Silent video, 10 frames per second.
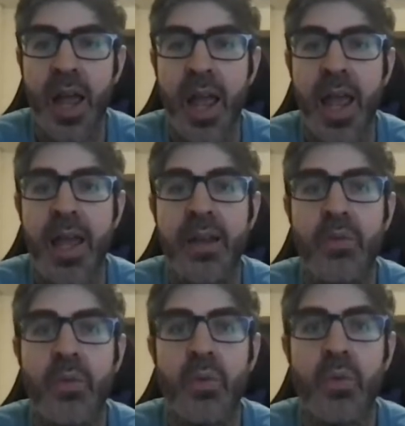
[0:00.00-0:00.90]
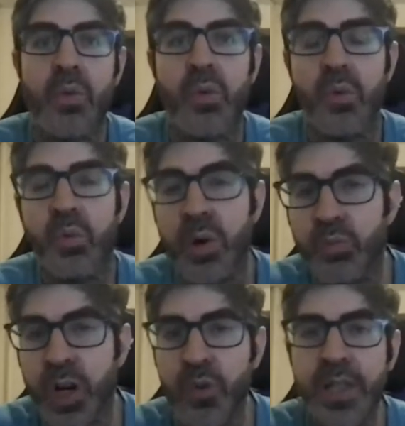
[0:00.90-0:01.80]
And
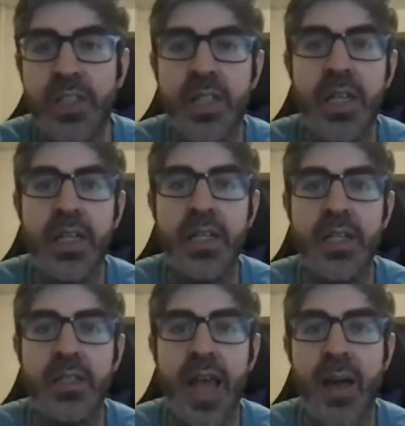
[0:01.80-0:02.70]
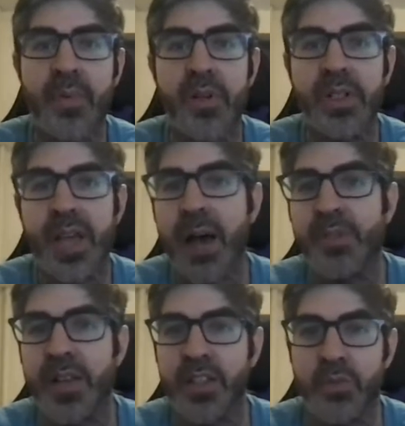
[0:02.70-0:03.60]
where do I see Dapper and
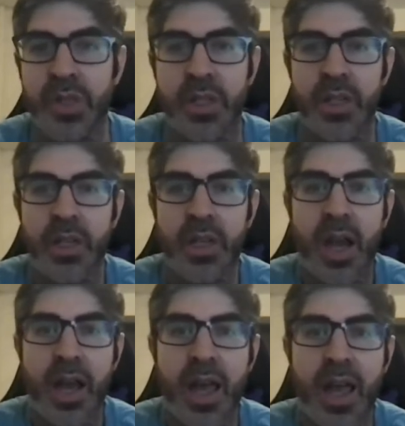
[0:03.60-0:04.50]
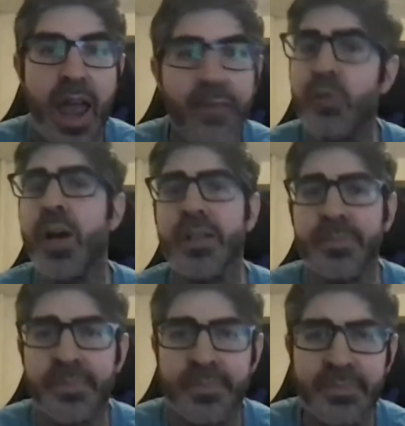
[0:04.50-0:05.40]
TopShot this week? Everywhere.
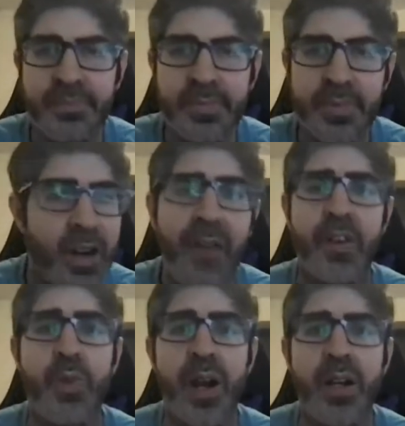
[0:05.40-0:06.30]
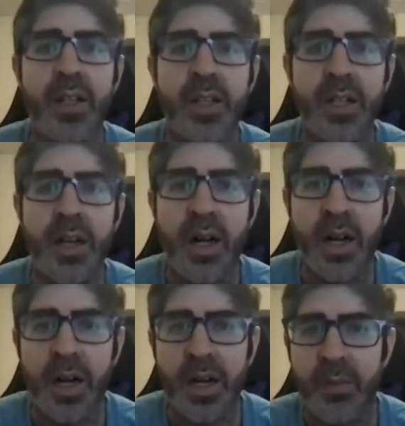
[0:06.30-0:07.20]
They're everywhere.
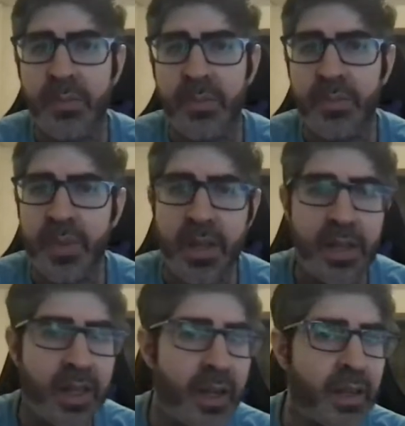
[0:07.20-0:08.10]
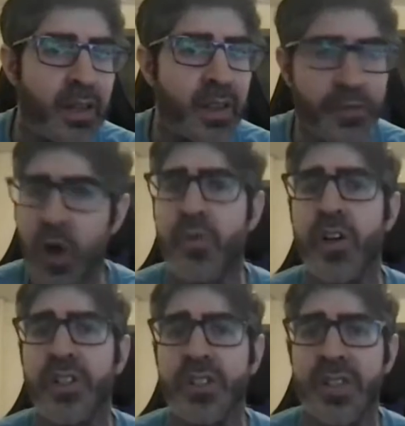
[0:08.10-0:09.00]
The
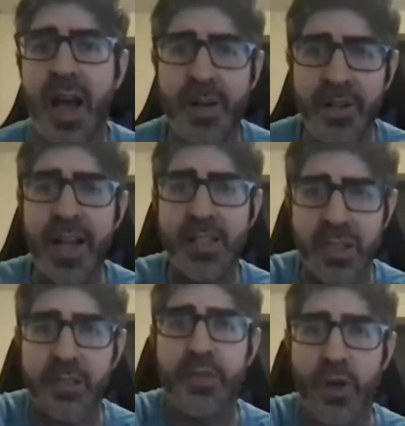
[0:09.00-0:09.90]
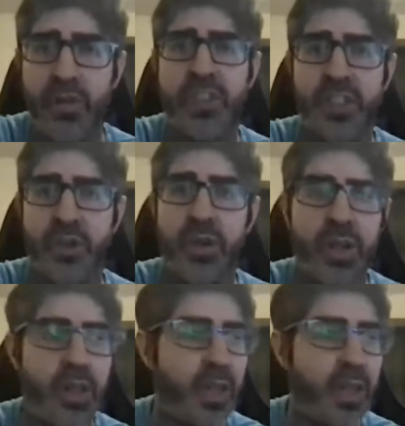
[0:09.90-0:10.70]
Flowverse. How many of you guys are in the Flowverse Discord?